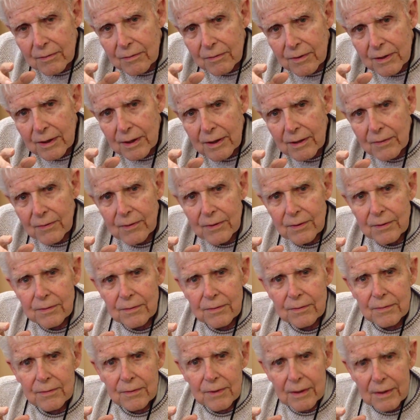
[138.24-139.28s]
Father
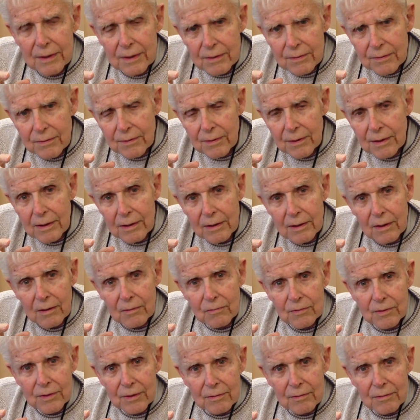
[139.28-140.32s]
says, I love
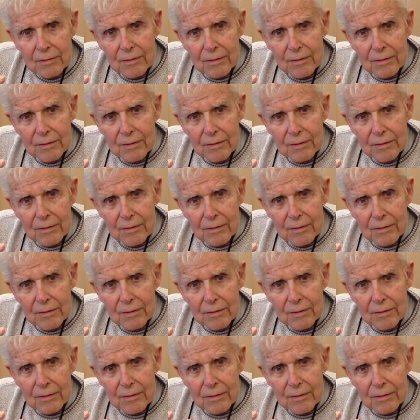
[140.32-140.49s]
you.